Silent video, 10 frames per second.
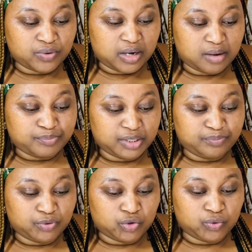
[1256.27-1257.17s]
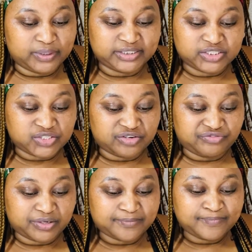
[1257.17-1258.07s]
are people who were
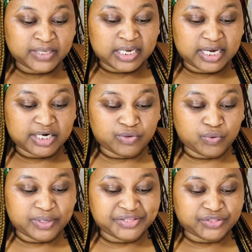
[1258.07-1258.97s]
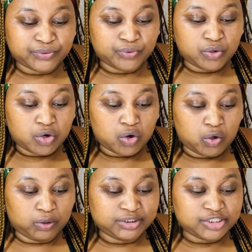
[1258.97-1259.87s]
deserving and who went through
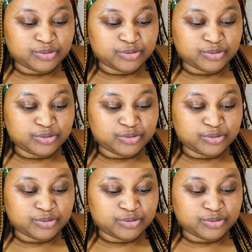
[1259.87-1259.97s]
all these